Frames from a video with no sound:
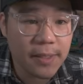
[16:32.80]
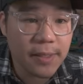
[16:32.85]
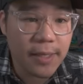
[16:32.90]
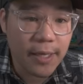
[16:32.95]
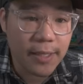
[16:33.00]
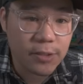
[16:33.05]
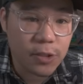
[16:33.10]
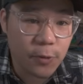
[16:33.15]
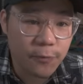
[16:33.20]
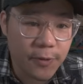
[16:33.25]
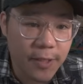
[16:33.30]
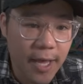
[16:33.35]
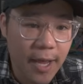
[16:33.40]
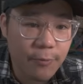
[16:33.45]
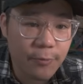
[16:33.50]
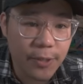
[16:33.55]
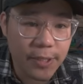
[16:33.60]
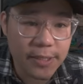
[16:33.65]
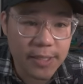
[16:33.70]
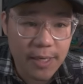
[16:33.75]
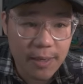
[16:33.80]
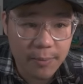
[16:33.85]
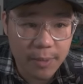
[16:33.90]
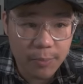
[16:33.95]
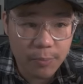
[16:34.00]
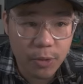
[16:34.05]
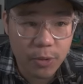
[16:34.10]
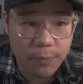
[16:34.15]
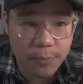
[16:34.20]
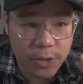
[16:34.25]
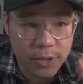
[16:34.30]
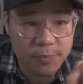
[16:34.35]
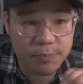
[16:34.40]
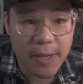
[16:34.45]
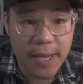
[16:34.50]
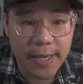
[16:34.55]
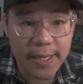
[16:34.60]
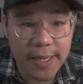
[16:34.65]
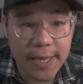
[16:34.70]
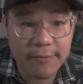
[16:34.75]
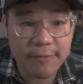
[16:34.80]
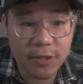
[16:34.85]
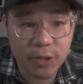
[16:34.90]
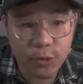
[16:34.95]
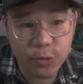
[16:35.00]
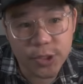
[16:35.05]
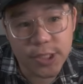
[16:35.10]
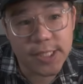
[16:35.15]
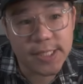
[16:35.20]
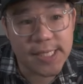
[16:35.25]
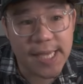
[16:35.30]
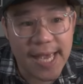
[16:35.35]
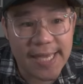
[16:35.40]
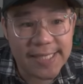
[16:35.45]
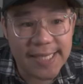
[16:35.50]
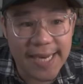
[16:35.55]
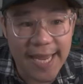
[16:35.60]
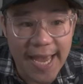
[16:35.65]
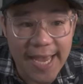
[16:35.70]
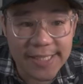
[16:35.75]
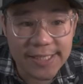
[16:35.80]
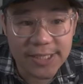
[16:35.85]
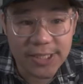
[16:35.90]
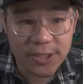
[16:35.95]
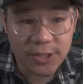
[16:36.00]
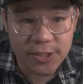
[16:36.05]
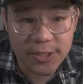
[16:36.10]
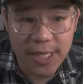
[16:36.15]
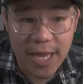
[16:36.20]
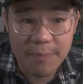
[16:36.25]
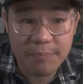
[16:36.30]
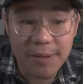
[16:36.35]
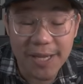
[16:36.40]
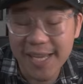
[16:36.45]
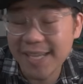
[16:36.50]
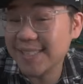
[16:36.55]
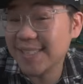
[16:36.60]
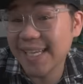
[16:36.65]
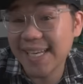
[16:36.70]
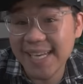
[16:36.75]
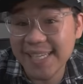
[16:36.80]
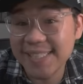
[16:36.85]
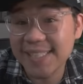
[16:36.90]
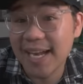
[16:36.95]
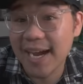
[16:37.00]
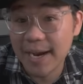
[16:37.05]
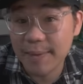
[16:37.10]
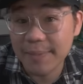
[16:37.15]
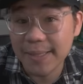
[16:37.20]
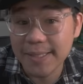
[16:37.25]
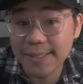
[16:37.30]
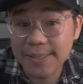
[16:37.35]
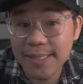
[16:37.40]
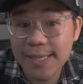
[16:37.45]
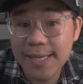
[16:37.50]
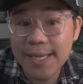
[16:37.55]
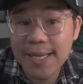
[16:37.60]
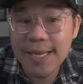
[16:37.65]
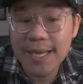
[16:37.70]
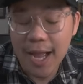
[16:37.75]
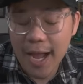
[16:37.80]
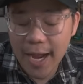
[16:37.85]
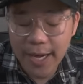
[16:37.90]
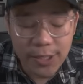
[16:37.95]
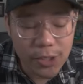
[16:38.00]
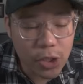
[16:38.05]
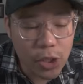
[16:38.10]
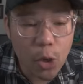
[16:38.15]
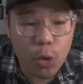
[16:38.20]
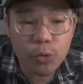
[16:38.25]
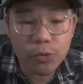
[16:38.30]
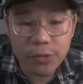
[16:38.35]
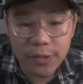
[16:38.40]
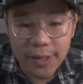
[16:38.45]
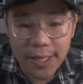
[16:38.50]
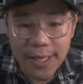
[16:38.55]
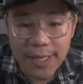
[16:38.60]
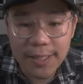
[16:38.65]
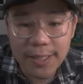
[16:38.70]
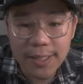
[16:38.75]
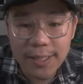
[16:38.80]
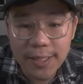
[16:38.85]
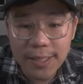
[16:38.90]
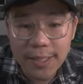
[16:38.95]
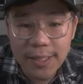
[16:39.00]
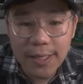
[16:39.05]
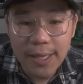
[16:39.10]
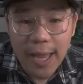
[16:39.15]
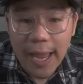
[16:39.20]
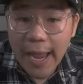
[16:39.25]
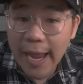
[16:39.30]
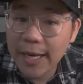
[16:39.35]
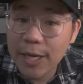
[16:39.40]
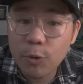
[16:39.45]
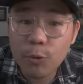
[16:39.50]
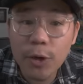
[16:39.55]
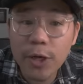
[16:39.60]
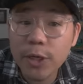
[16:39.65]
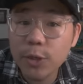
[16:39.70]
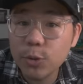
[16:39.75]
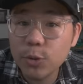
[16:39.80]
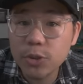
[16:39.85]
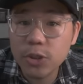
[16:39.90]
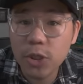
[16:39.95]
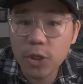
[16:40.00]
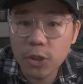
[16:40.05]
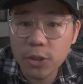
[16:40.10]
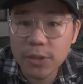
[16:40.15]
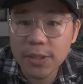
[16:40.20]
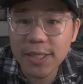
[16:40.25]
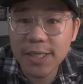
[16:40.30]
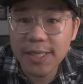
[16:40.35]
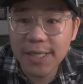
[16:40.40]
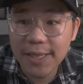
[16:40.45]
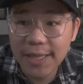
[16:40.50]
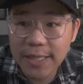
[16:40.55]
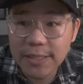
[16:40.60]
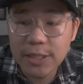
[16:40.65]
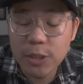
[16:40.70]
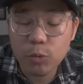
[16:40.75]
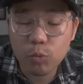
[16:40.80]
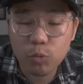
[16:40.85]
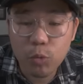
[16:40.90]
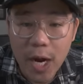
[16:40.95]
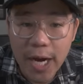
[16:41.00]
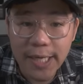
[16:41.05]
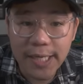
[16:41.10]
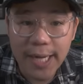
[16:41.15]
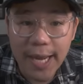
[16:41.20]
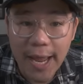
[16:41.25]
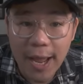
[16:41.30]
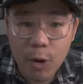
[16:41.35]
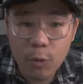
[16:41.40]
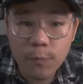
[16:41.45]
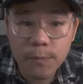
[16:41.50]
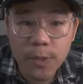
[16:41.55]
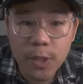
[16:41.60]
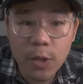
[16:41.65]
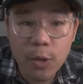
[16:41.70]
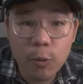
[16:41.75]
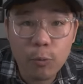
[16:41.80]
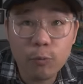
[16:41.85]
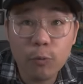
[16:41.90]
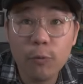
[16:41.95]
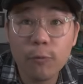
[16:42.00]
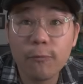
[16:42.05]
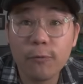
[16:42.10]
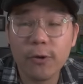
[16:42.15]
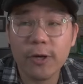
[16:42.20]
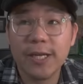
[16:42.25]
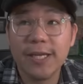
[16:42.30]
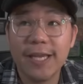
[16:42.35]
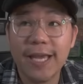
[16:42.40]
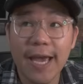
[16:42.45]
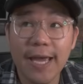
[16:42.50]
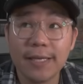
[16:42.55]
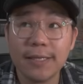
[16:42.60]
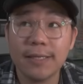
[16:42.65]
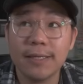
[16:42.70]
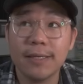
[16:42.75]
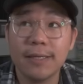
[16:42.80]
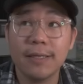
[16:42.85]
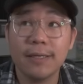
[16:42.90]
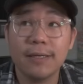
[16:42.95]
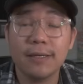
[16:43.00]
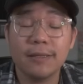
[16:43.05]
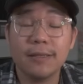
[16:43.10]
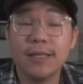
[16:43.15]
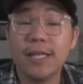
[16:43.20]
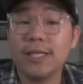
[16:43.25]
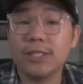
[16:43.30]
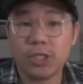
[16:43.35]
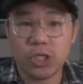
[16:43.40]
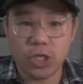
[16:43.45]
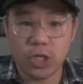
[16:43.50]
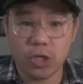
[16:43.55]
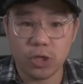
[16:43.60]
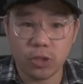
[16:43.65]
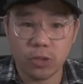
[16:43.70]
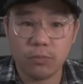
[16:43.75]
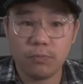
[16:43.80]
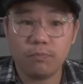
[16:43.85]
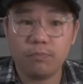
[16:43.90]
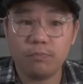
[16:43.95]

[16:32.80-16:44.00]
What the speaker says: And so for that reason, I'm going to put Prismatic Evolutions as an S tier set, because it is timeless. I don't think anyone who's currently collecting right now will forget this year